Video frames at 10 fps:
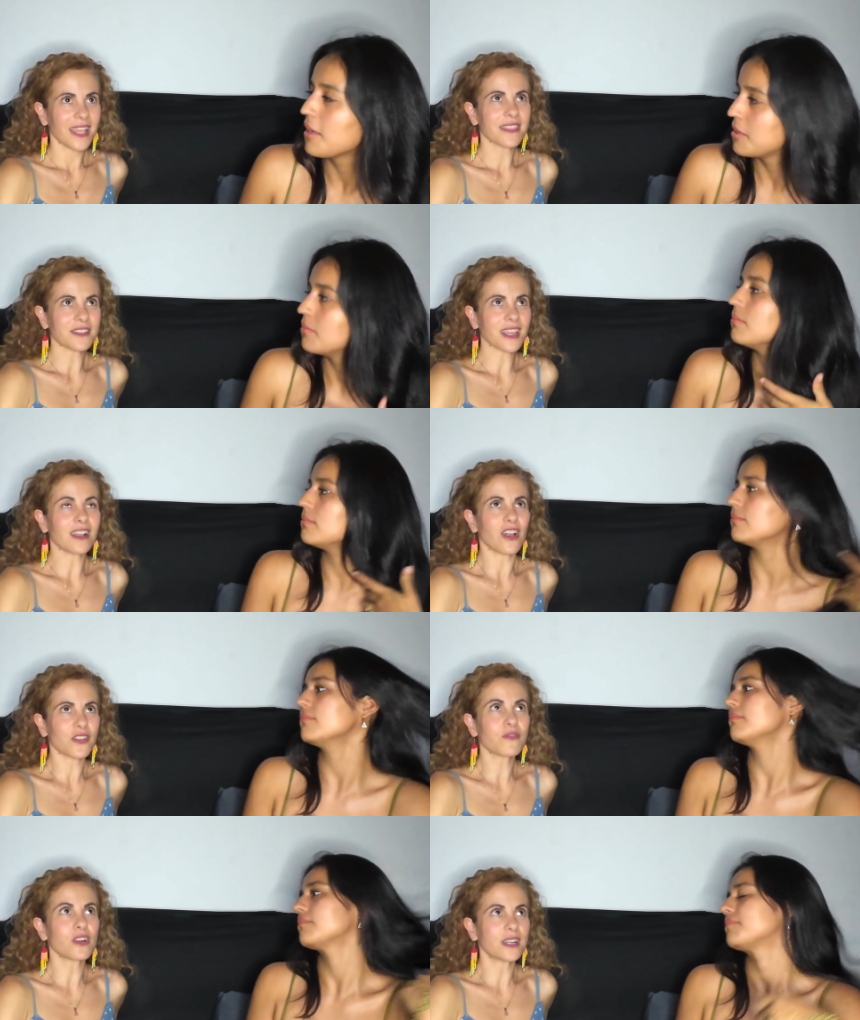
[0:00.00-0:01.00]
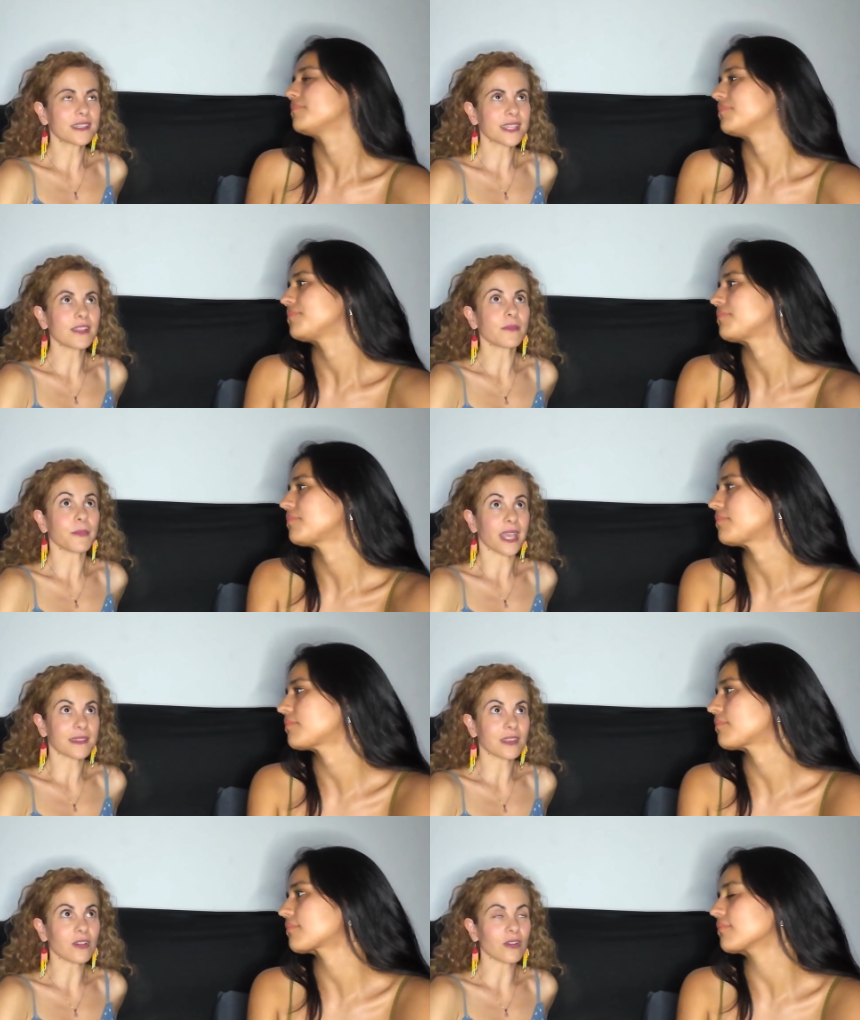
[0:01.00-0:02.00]
Speaker 1: there's a lot of words here in
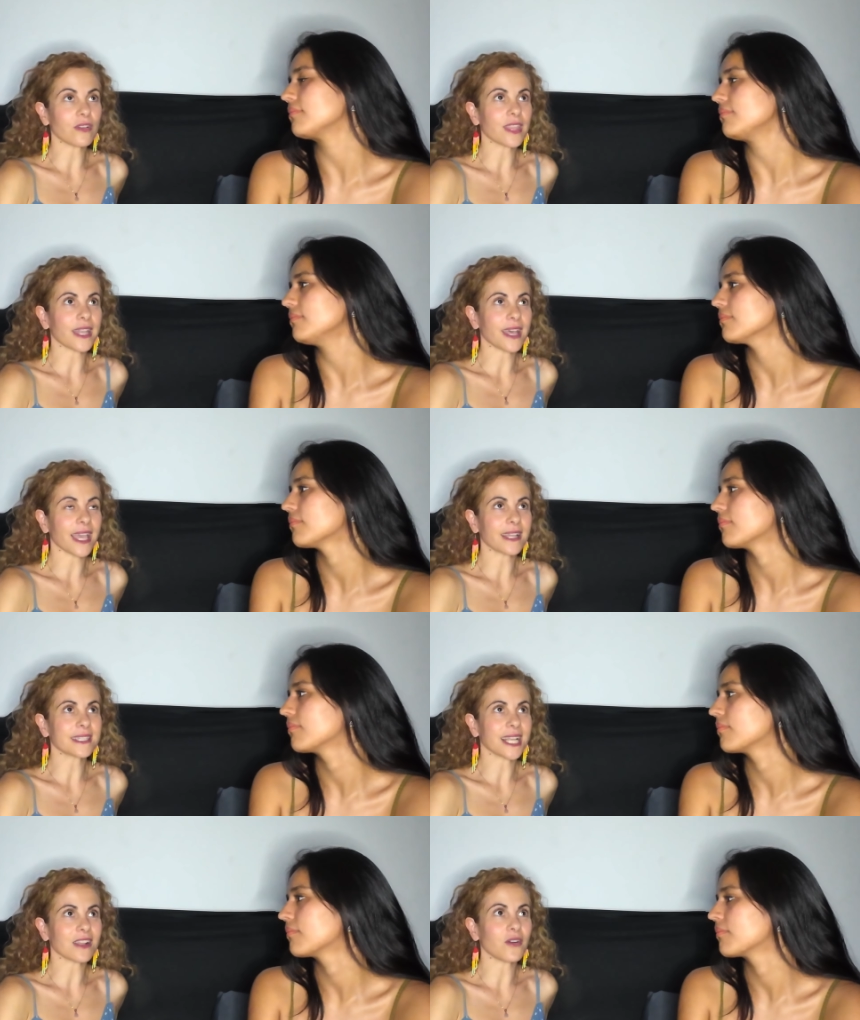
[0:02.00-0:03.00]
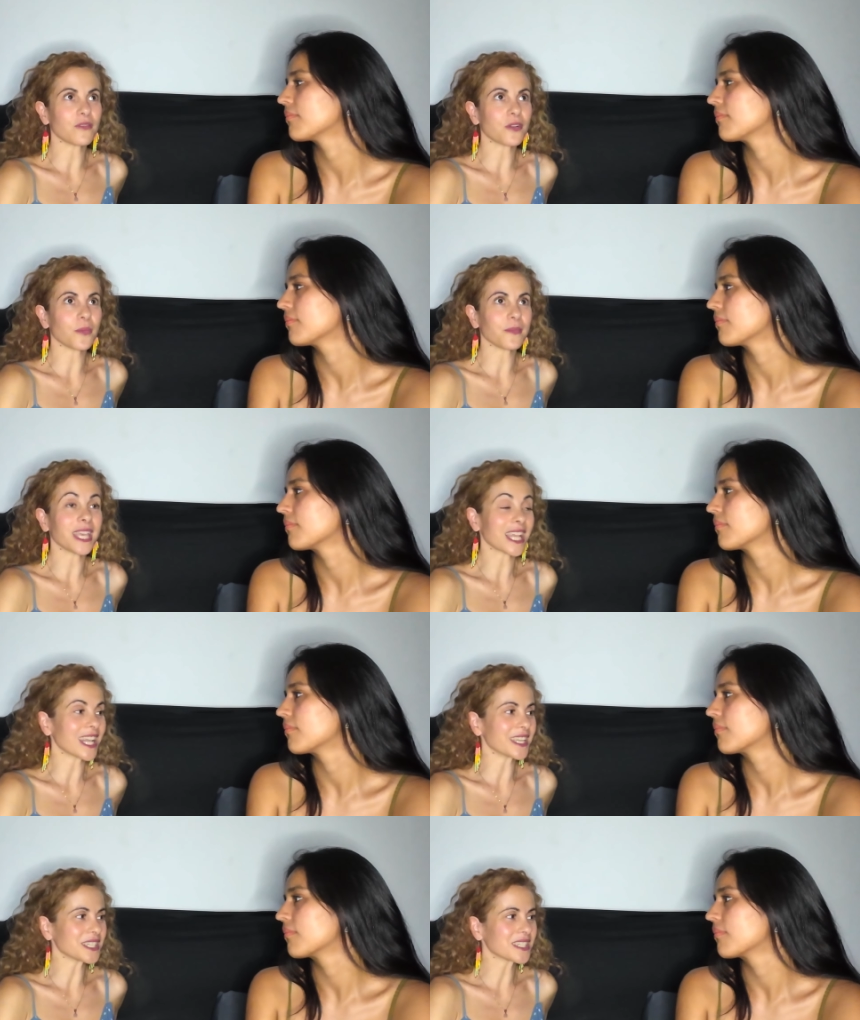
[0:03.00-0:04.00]
Mexico that I can tell come from
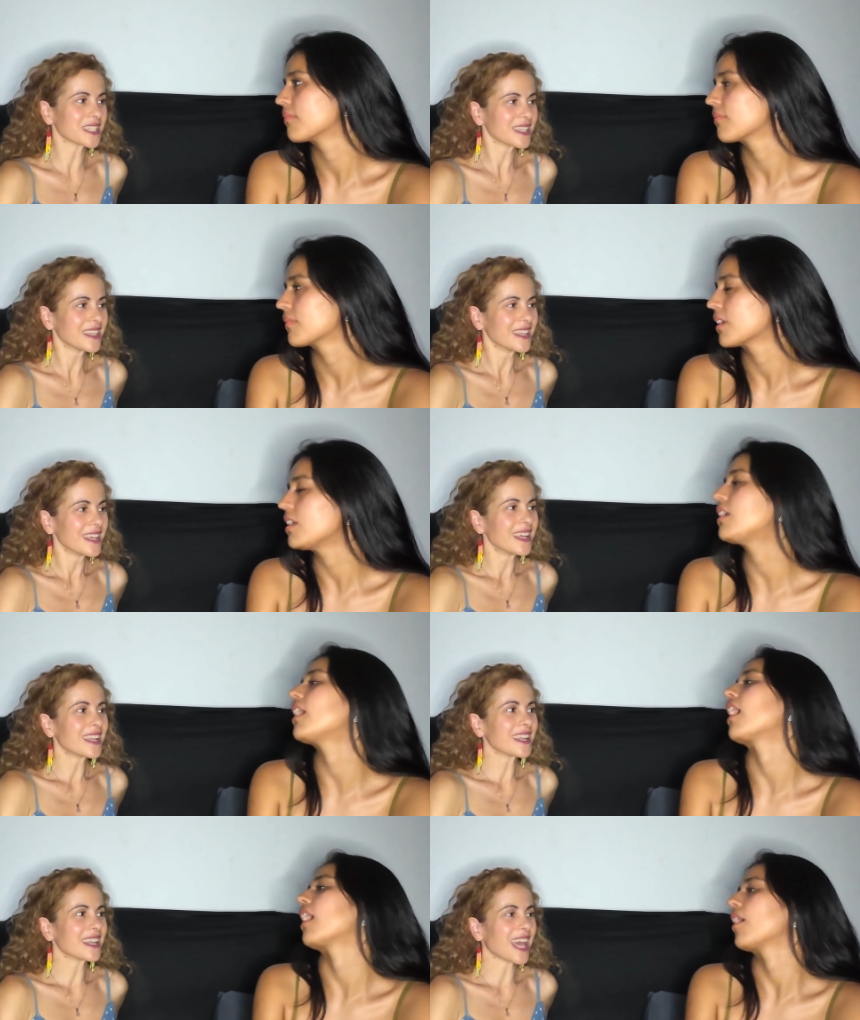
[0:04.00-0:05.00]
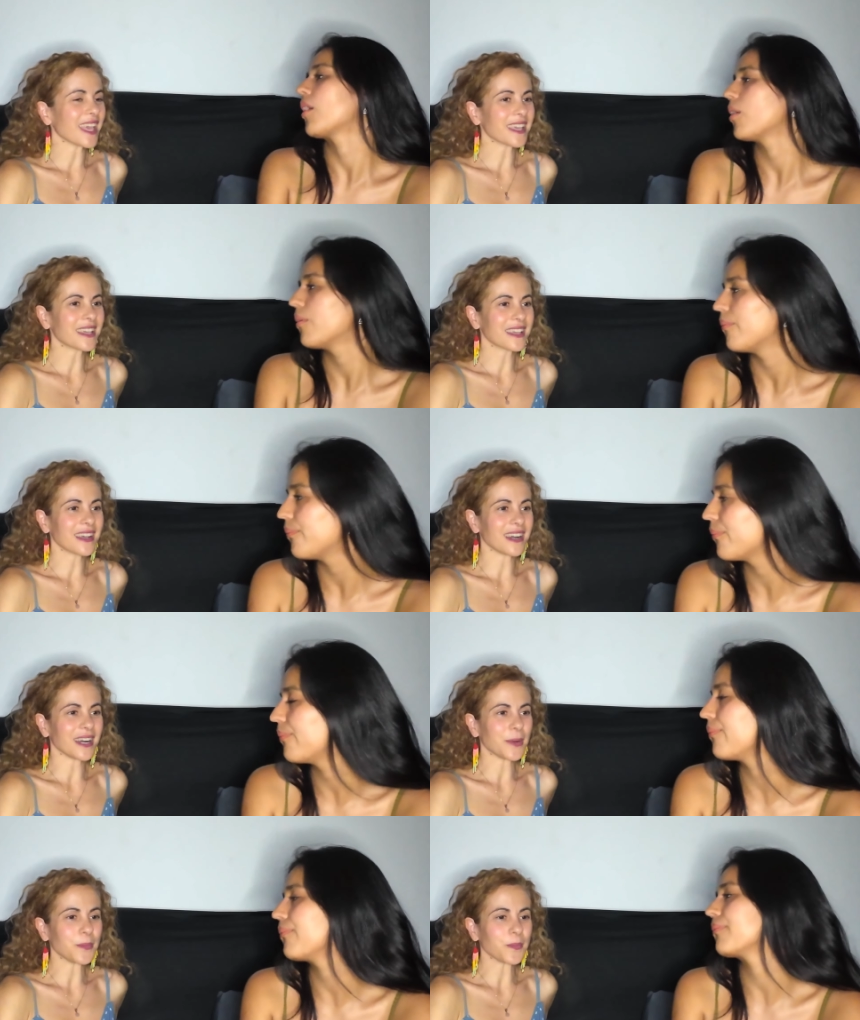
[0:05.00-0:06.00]
English. Yeah. Like
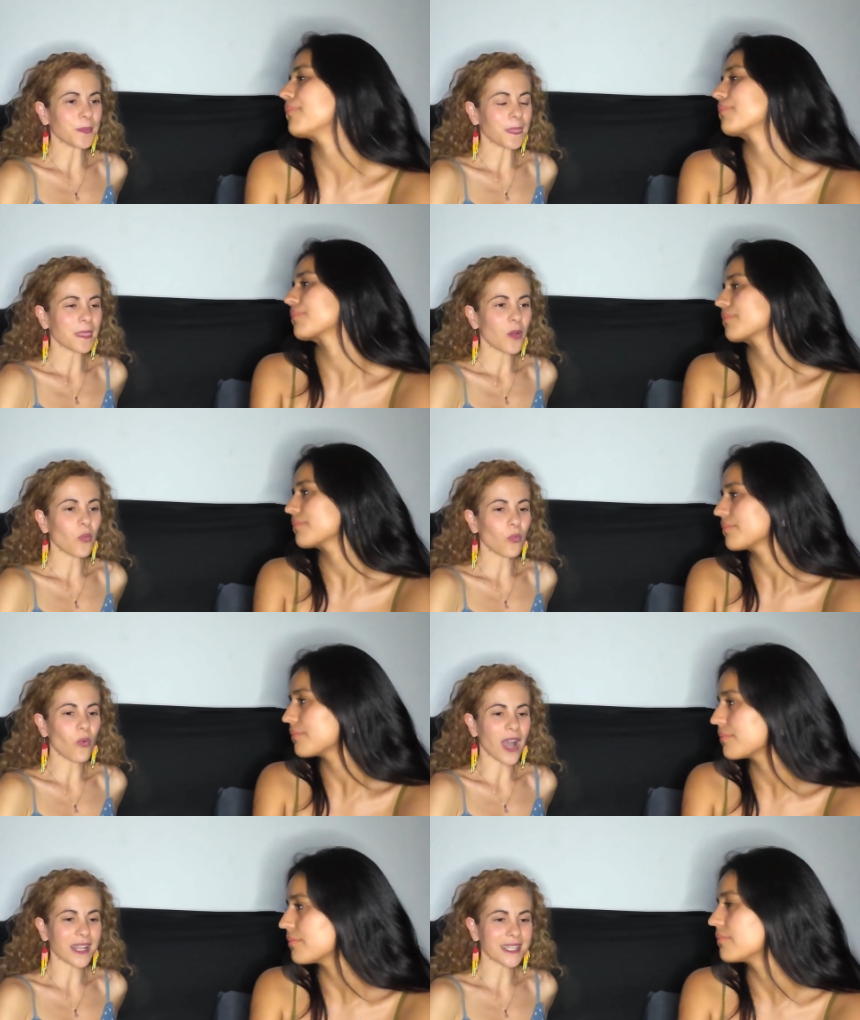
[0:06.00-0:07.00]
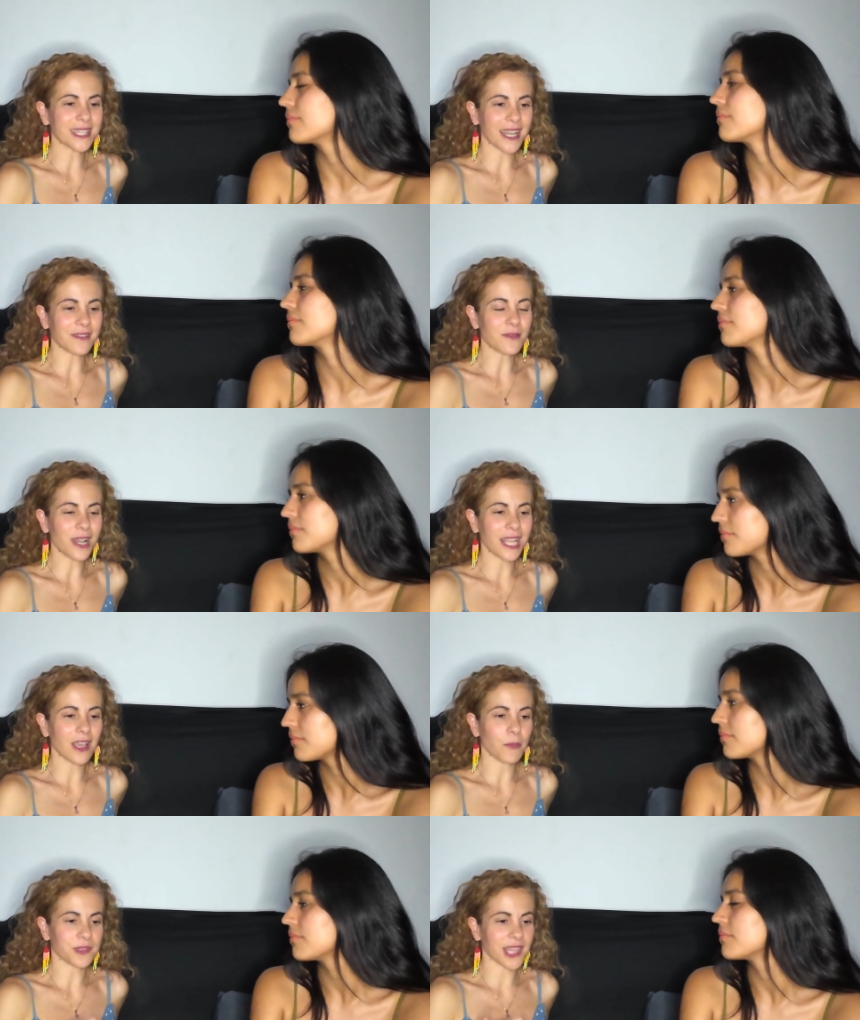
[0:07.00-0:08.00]
um, one that
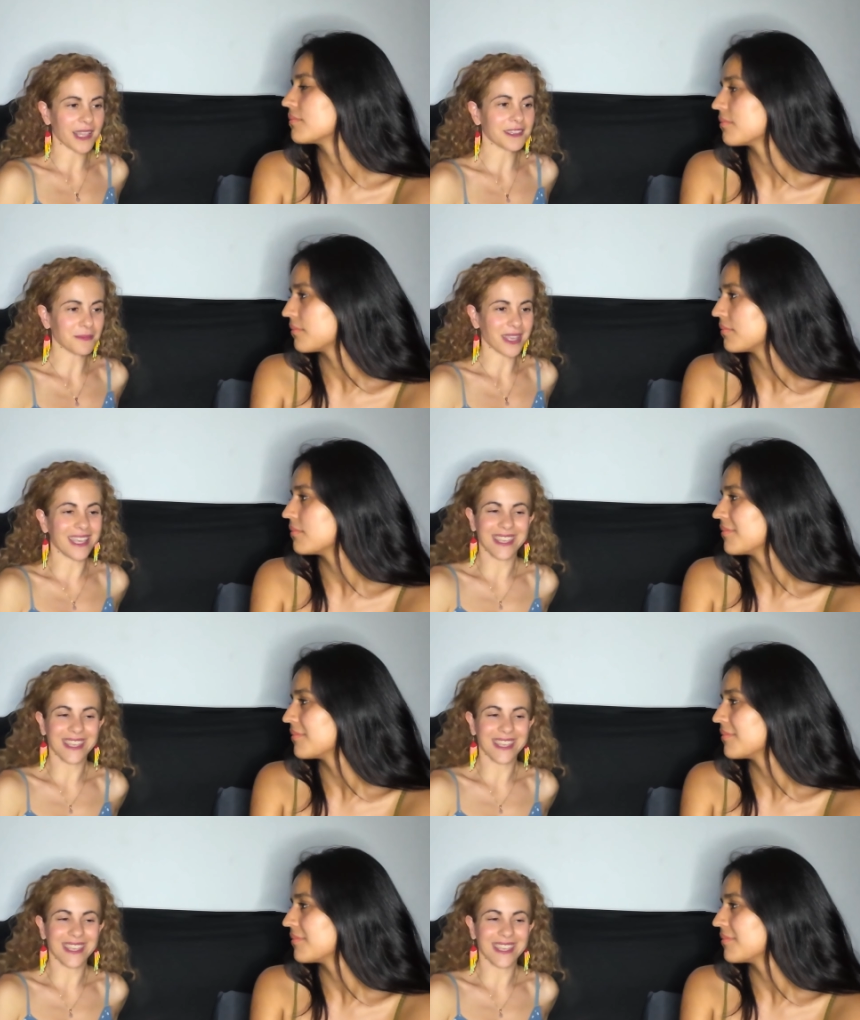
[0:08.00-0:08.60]
really upsets me